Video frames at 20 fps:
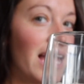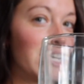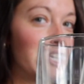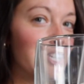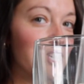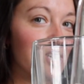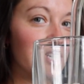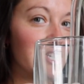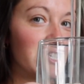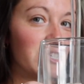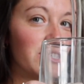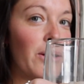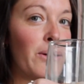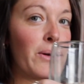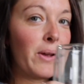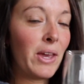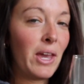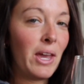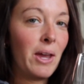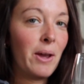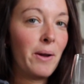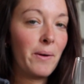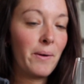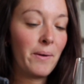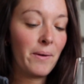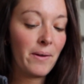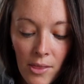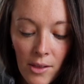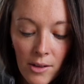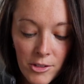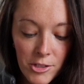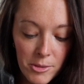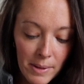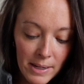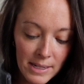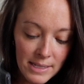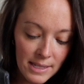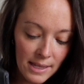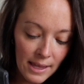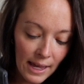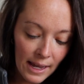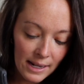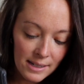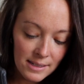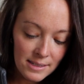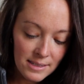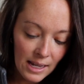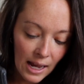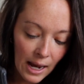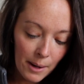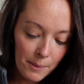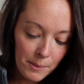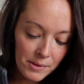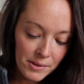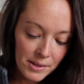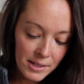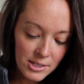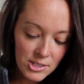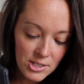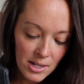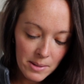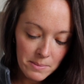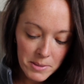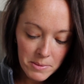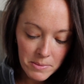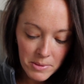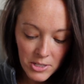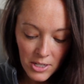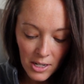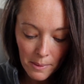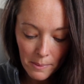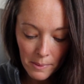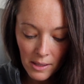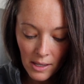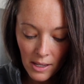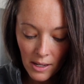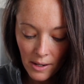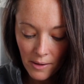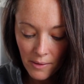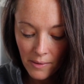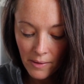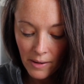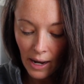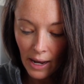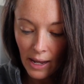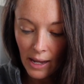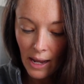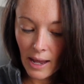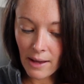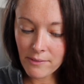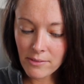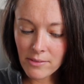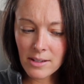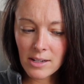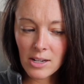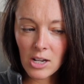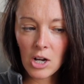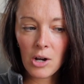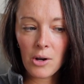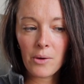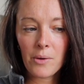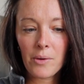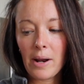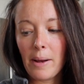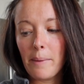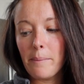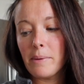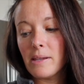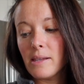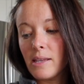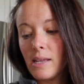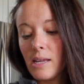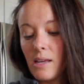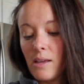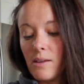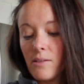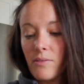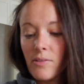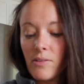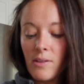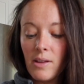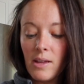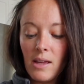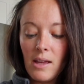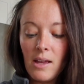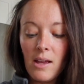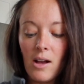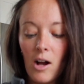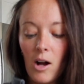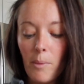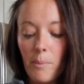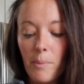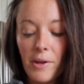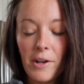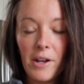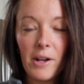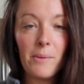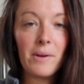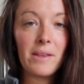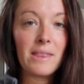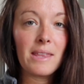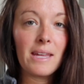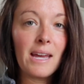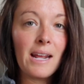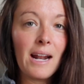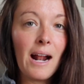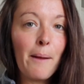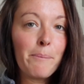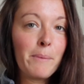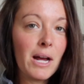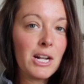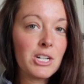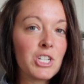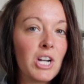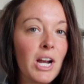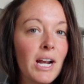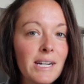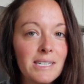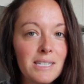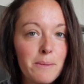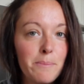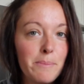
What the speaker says: she's so cute. Those are my selects. I will link James Michel below. I have a code, I believe. I'll put it with it. I'm not trying to